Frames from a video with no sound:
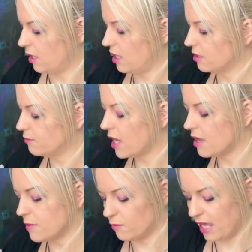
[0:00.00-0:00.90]
at the
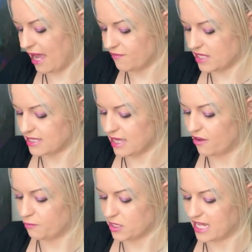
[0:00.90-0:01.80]
moment we have this
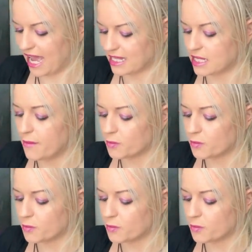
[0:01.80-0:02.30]
self-protect,